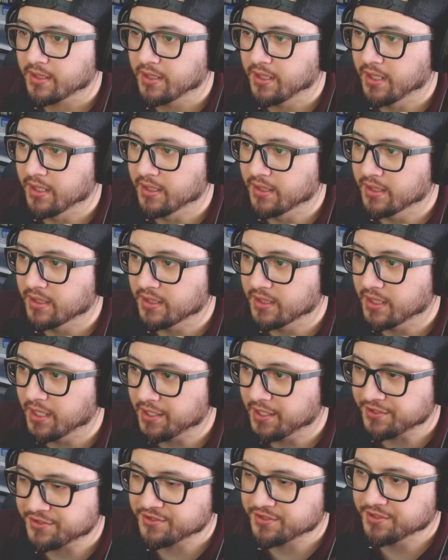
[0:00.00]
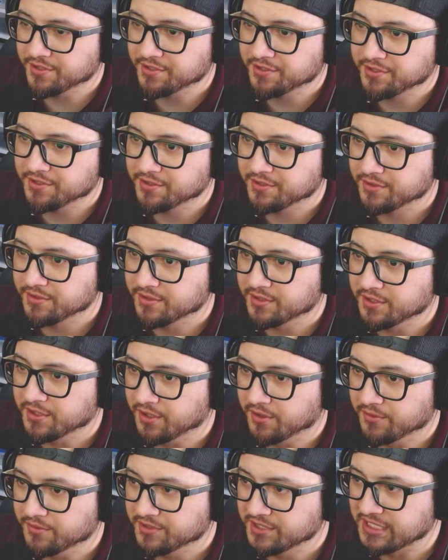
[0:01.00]
And then an extra,
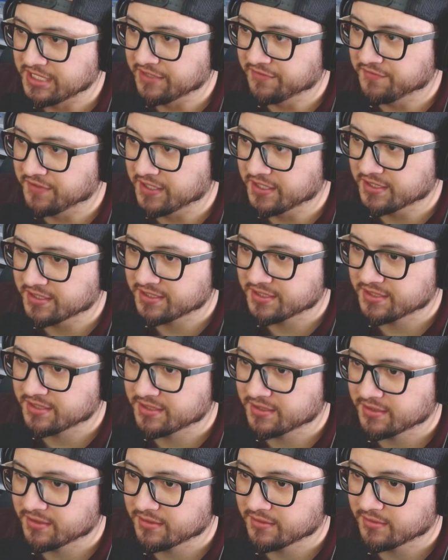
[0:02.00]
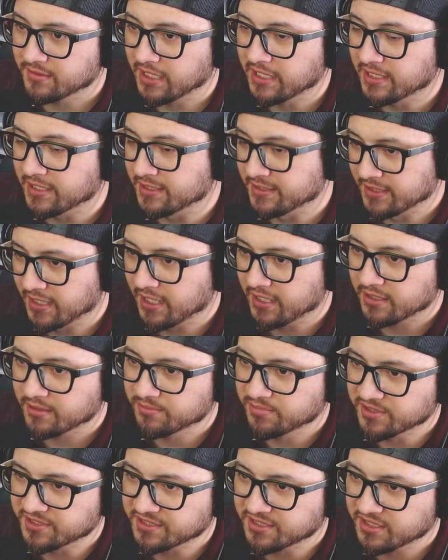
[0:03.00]
defense and attack
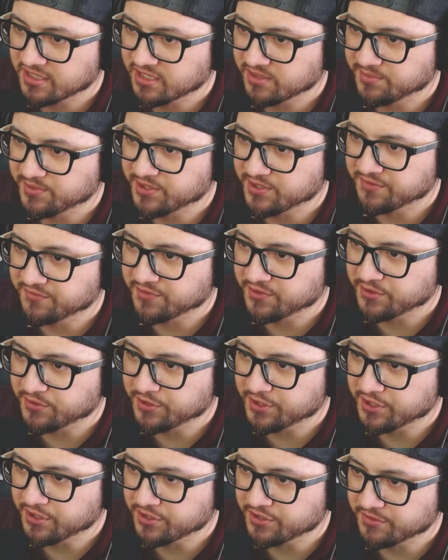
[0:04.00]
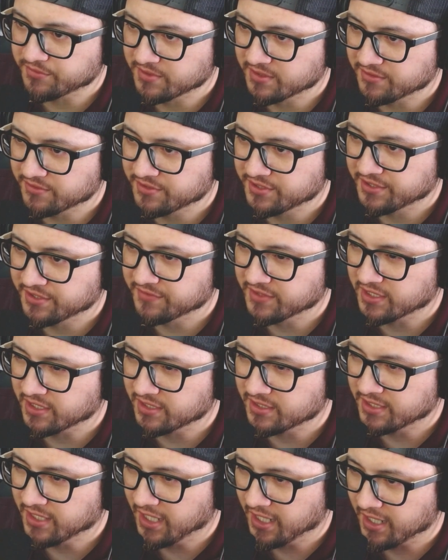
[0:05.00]
plus 60% for 3 turns when receiving an
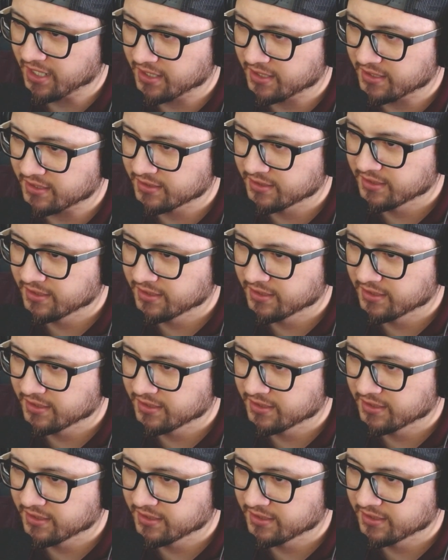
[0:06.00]
attack.